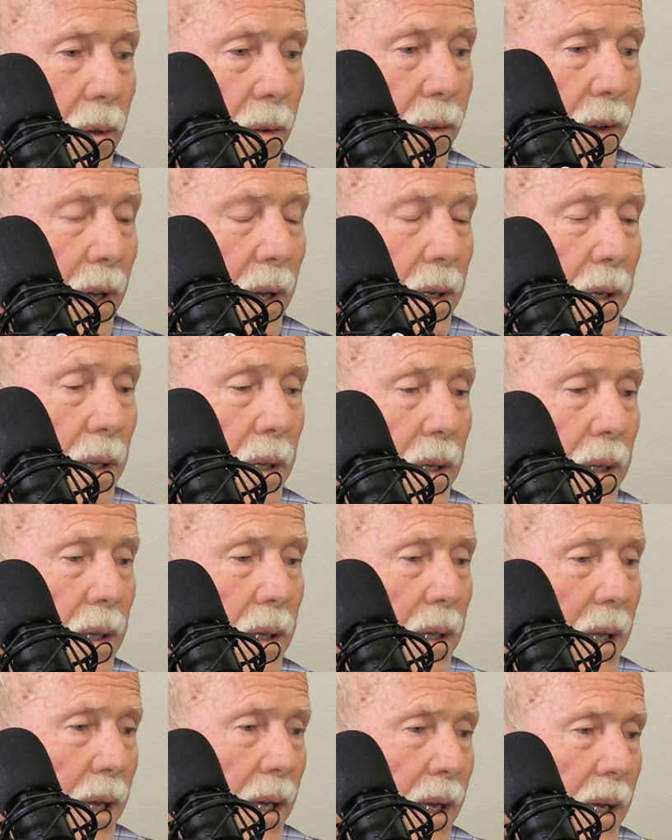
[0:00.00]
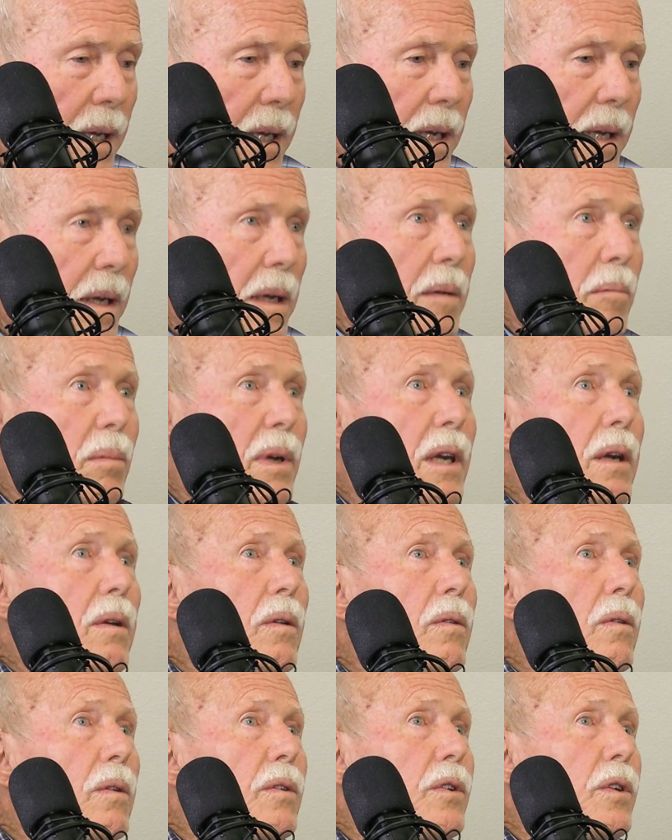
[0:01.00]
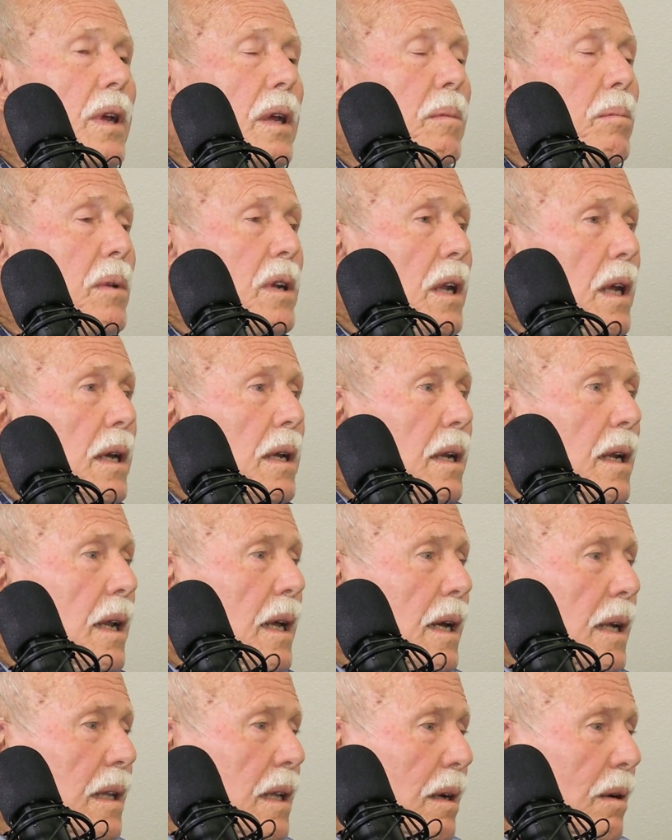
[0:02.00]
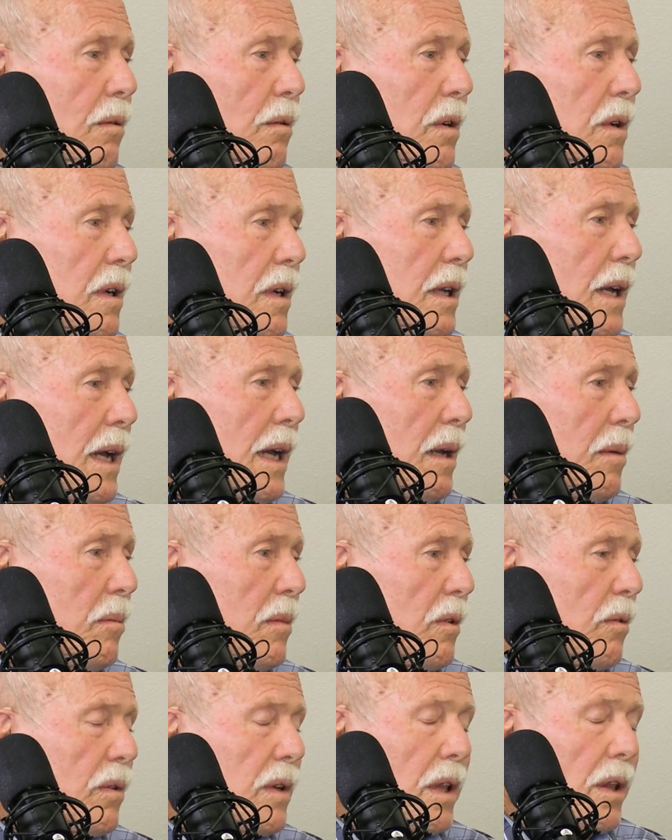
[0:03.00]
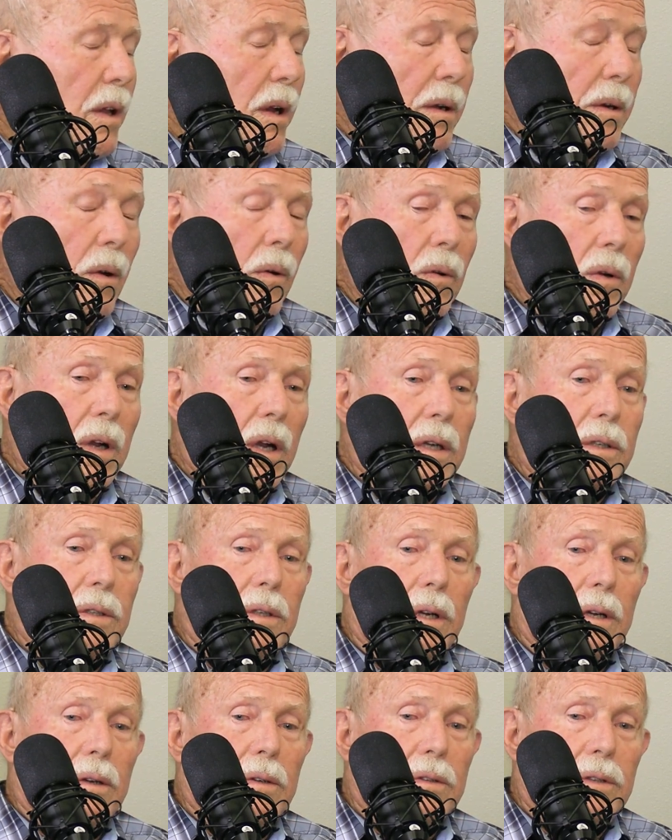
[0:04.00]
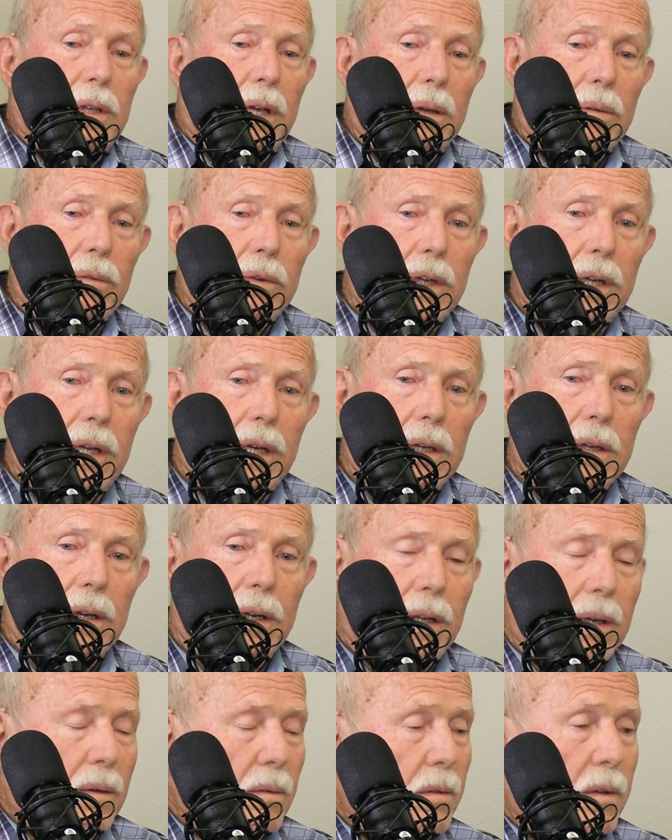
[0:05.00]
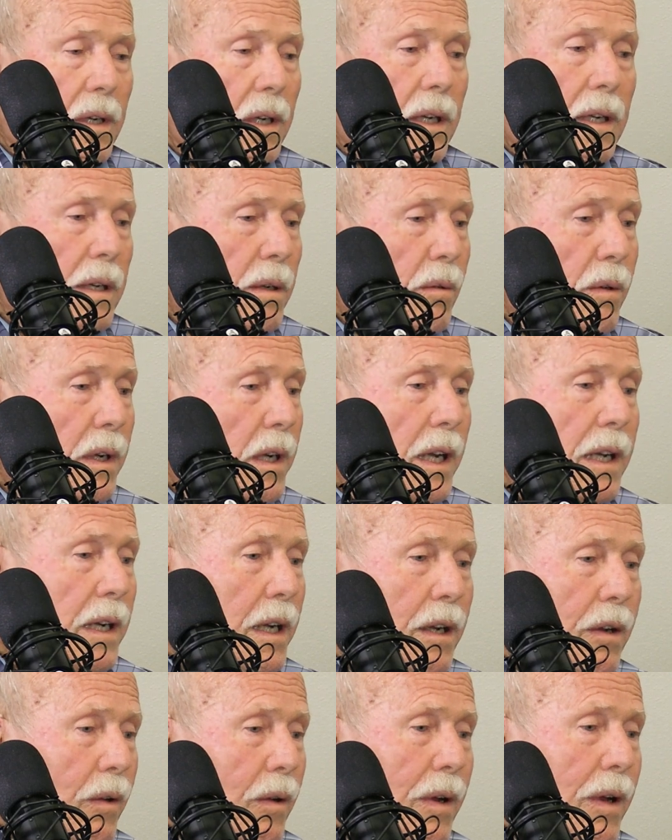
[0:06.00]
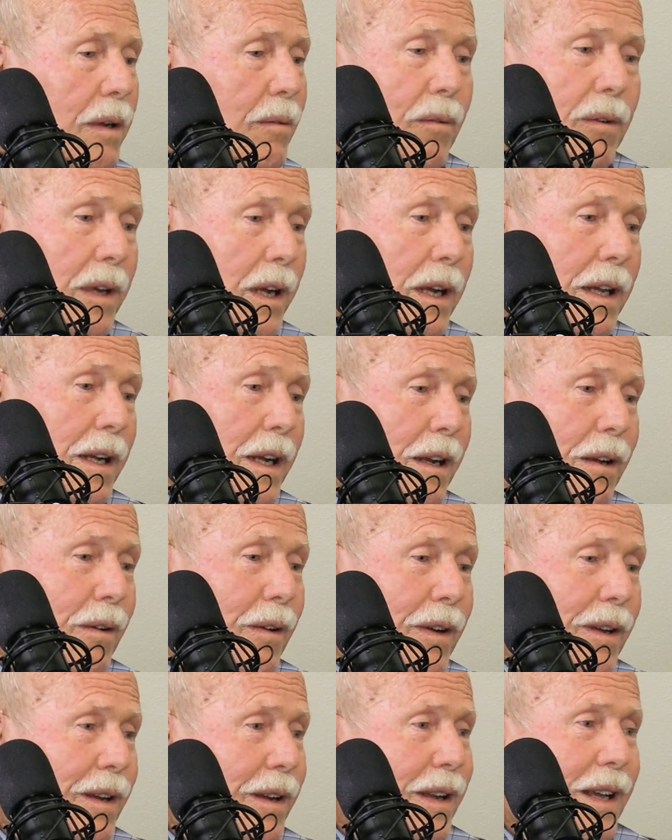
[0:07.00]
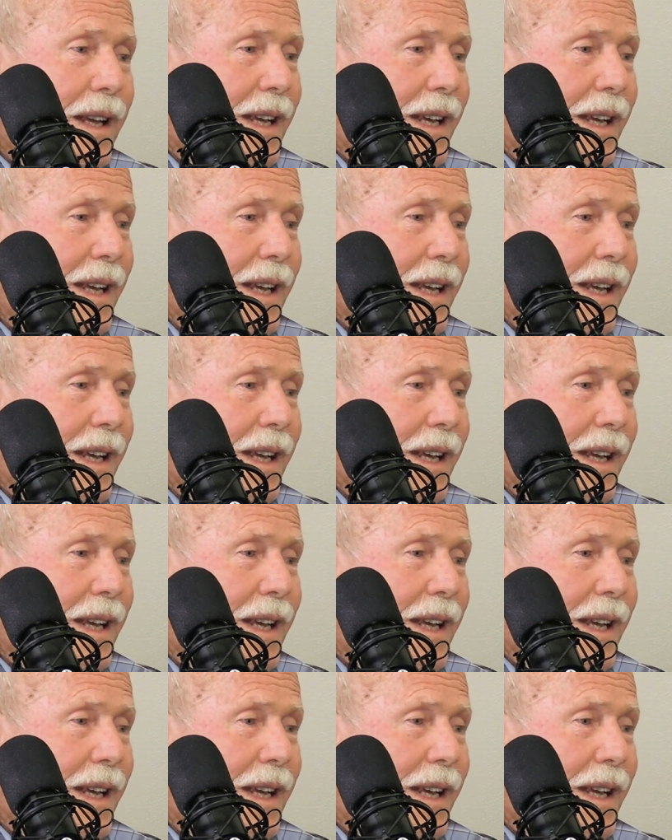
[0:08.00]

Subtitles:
We found a bighorn sheep dead down there one time, and we thought, oh gosh, they're going to say we killed it. We didn't do it. We didn't do it.